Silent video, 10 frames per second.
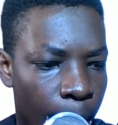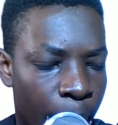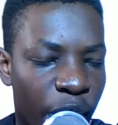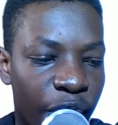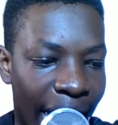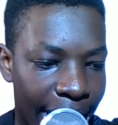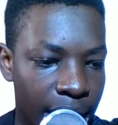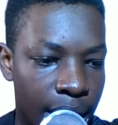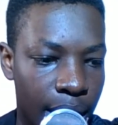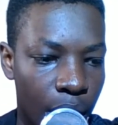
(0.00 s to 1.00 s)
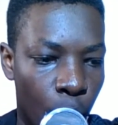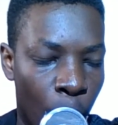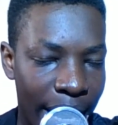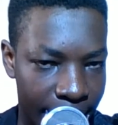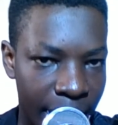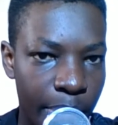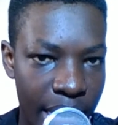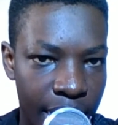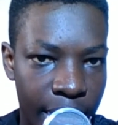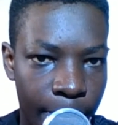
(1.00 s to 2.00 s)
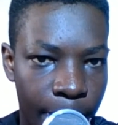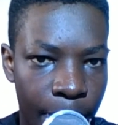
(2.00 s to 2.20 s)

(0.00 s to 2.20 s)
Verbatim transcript: provides when a team needs him.